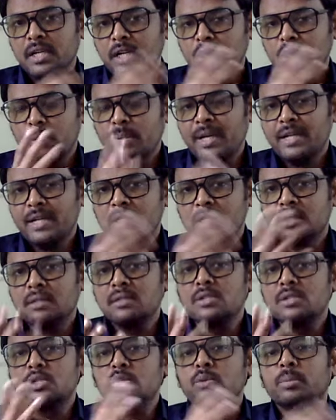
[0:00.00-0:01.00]
he may
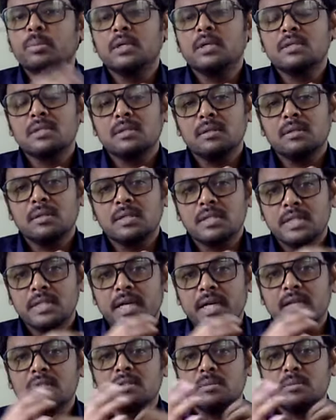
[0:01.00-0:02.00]
turn to personal attacks.